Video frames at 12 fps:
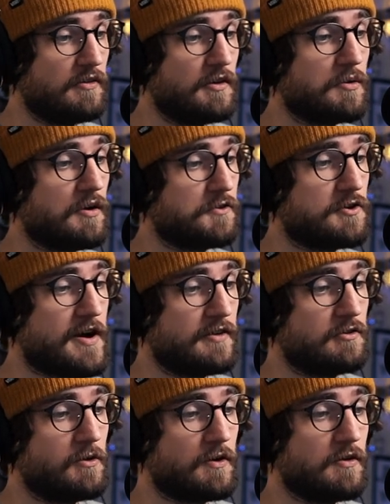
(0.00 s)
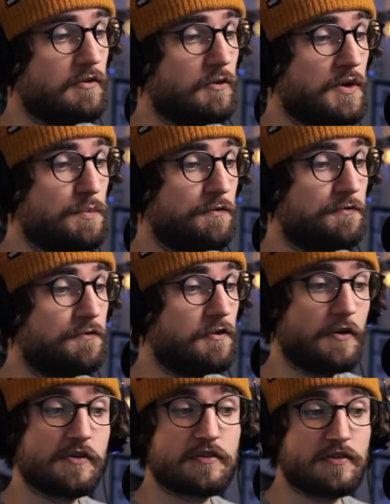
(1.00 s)
They could have tried talking to him
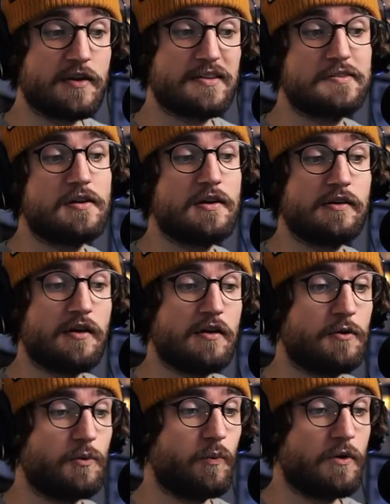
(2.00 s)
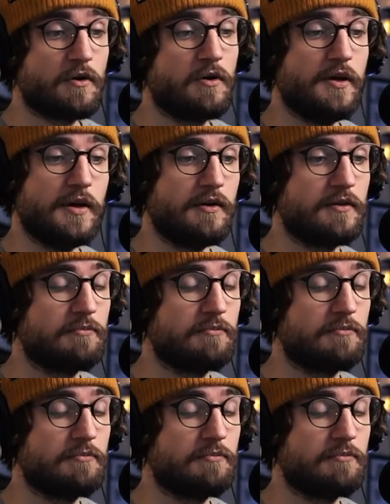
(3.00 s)
first and saying they could work on it.